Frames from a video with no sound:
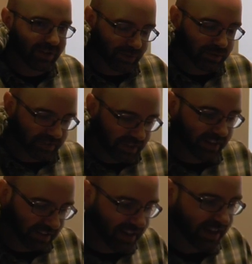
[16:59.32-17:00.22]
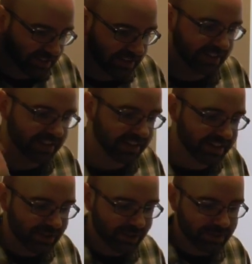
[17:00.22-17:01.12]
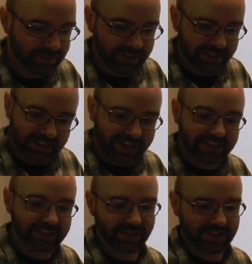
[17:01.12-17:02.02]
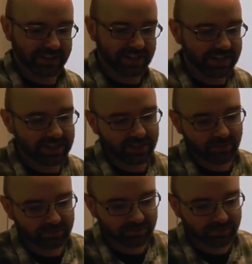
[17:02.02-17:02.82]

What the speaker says: thought it was, yeah, Gallade. Treisman and Gallade in 1980,